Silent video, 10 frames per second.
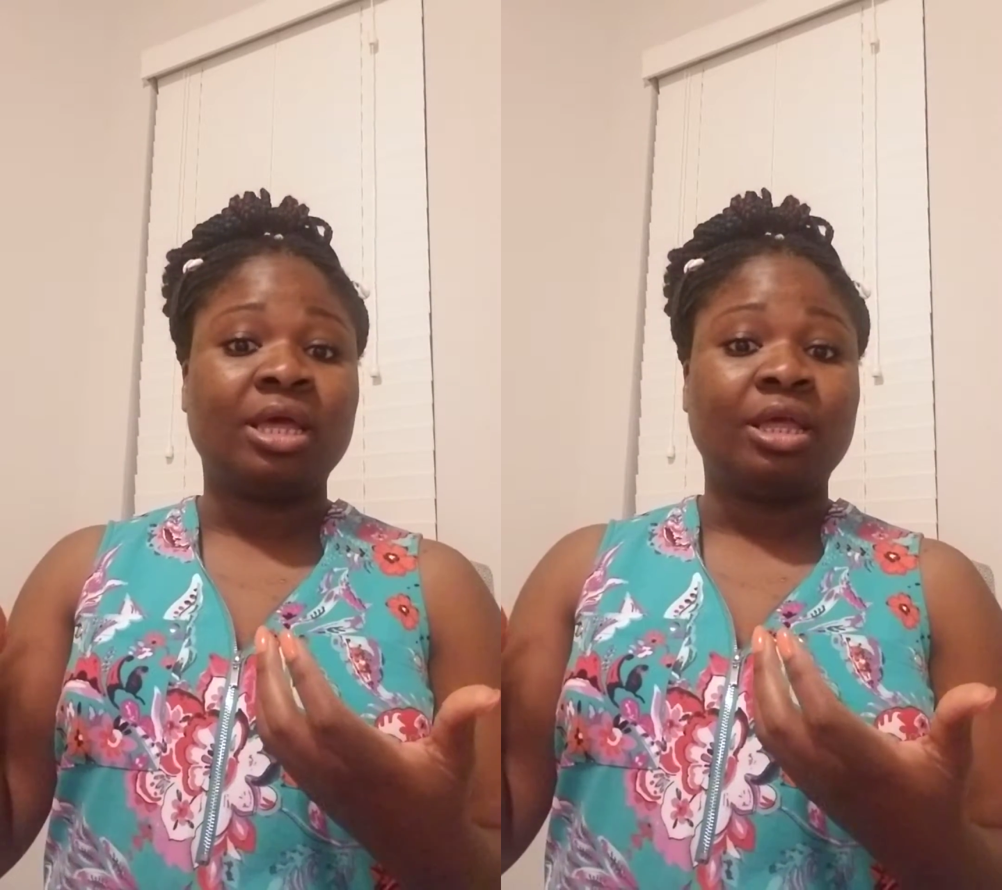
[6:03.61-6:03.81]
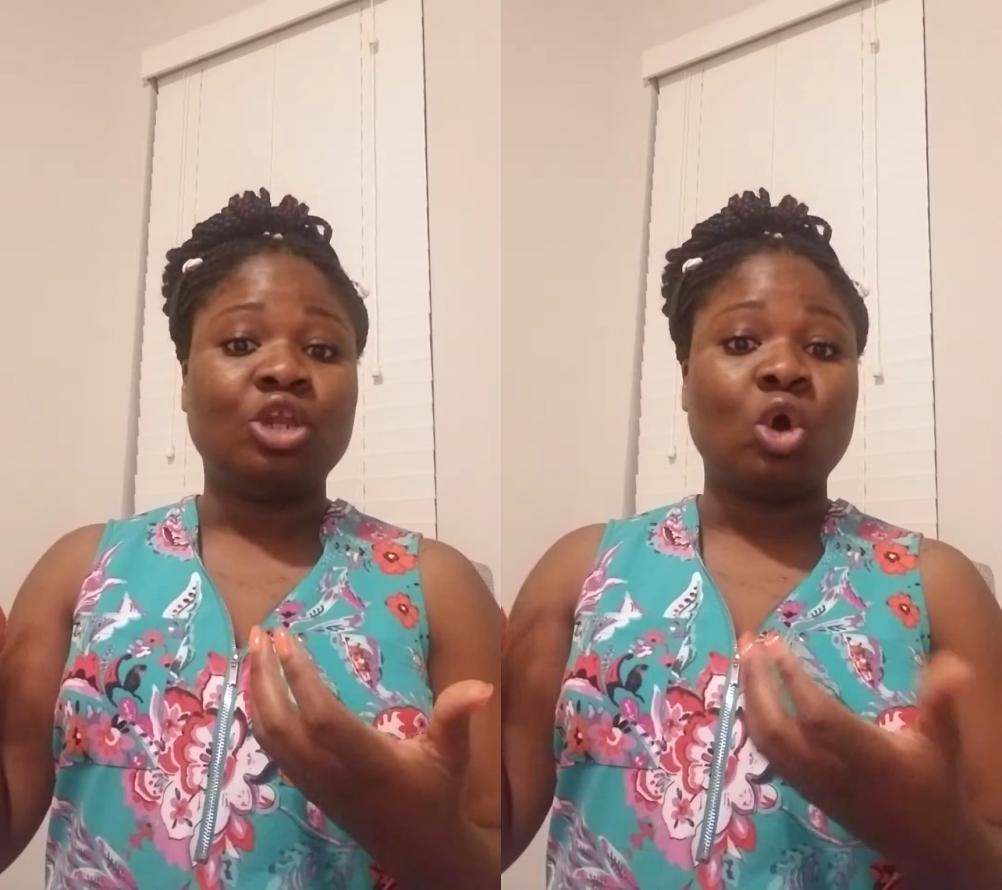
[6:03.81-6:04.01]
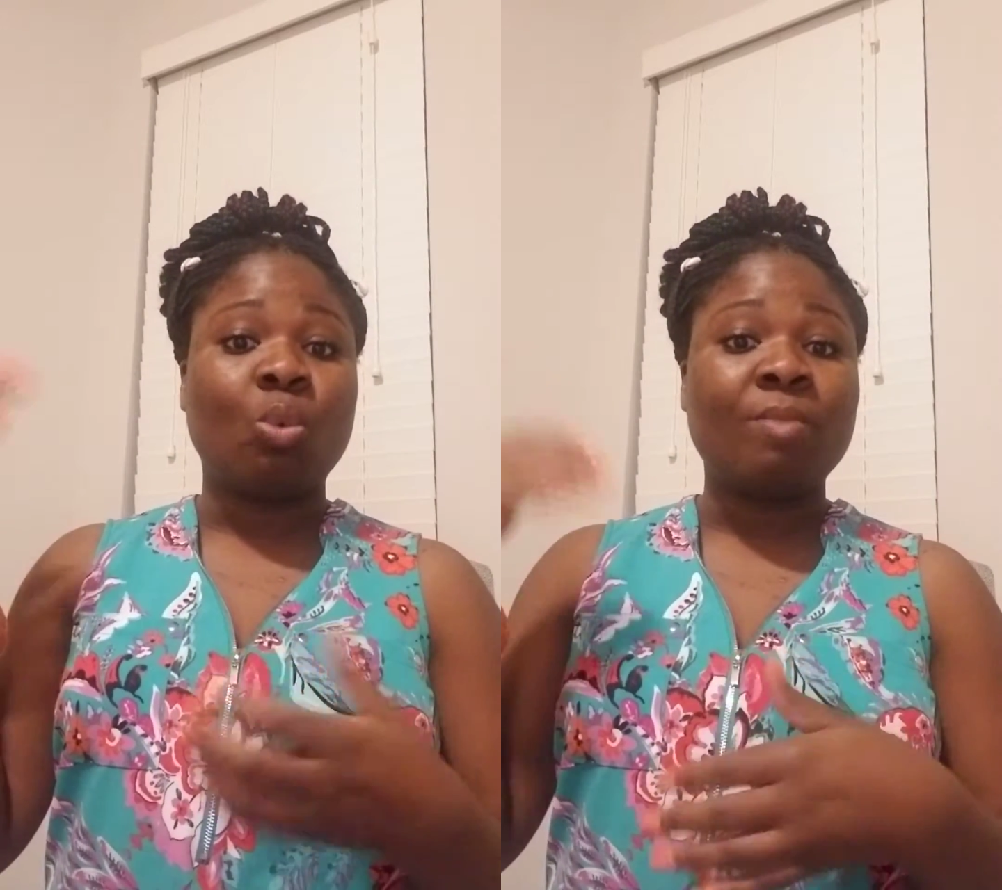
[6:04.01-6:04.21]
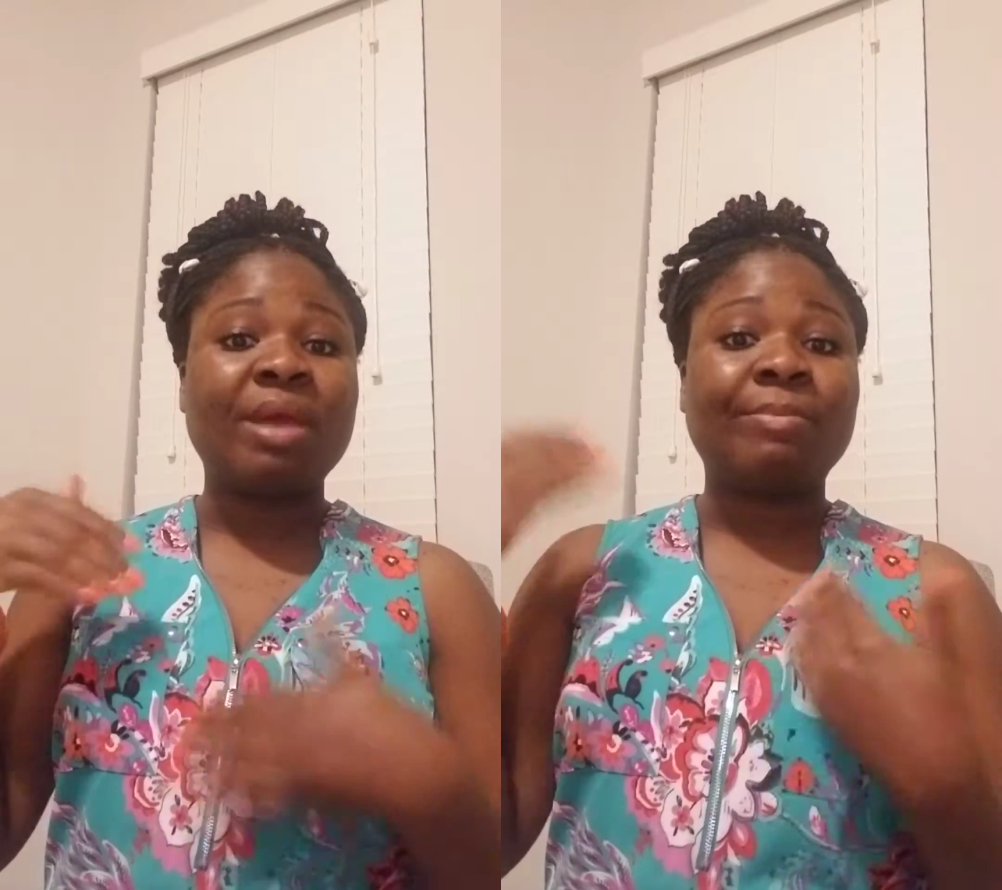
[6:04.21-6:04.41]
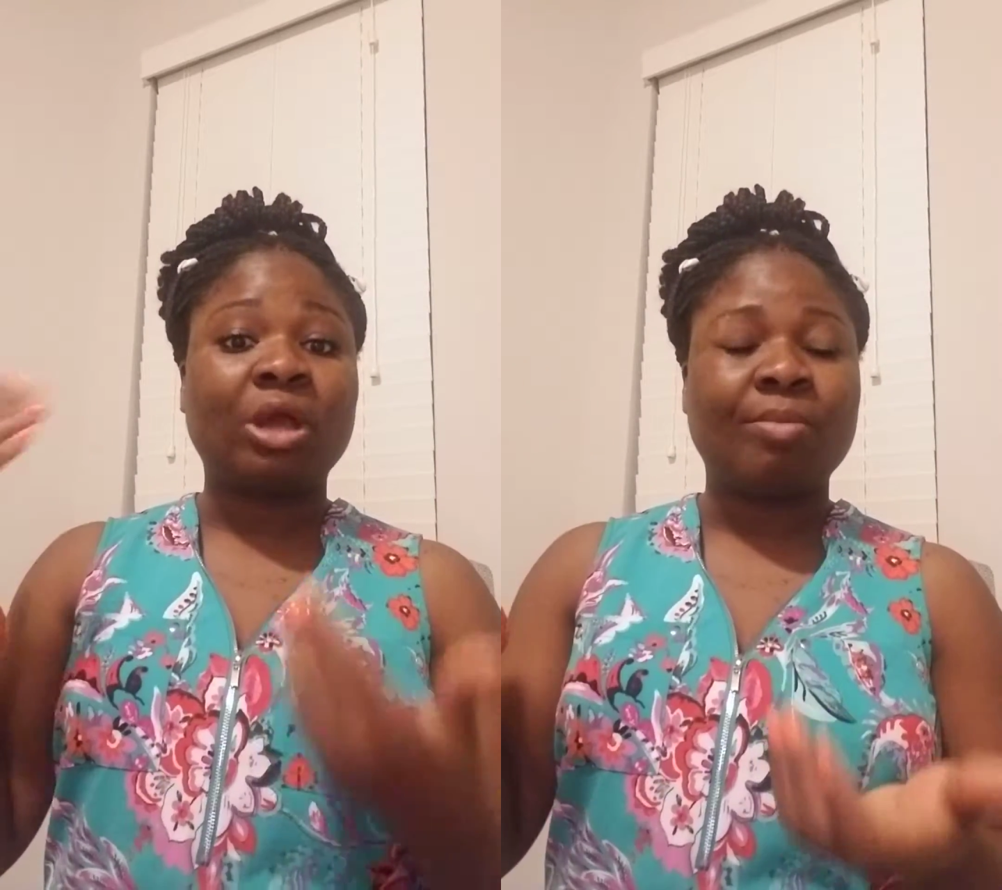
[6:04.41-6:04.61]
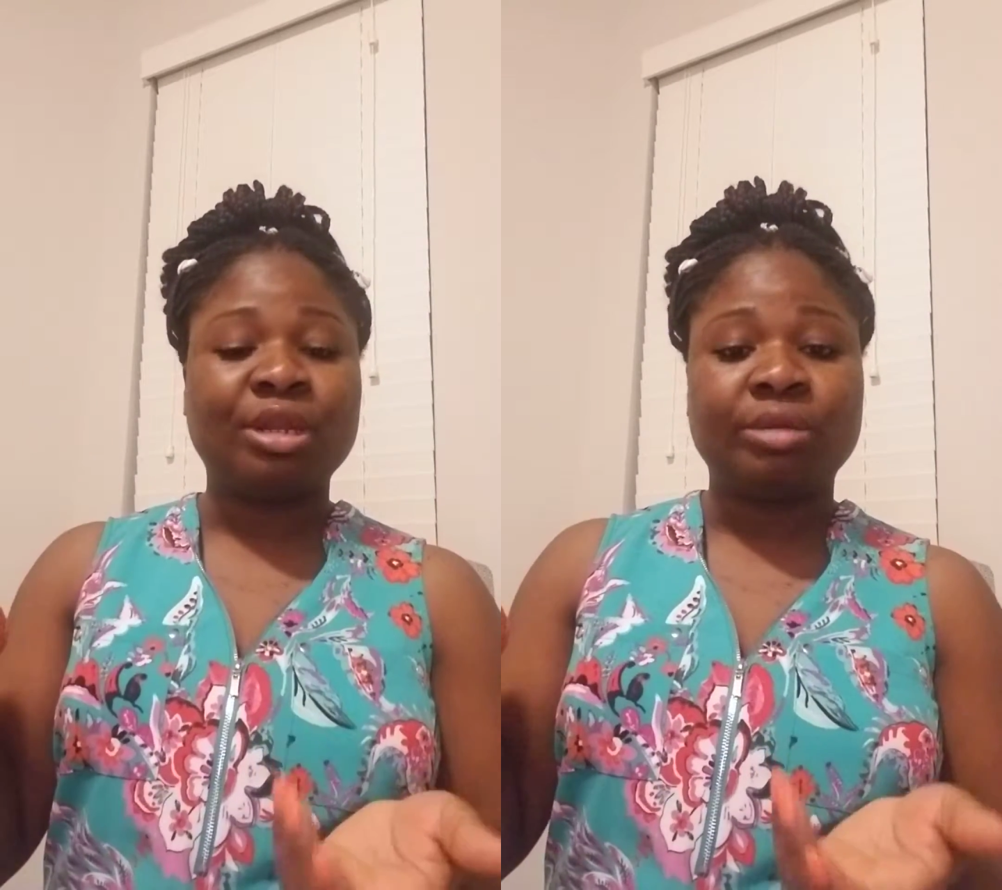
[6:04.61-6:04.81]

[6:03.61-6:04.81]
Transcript: women becoming the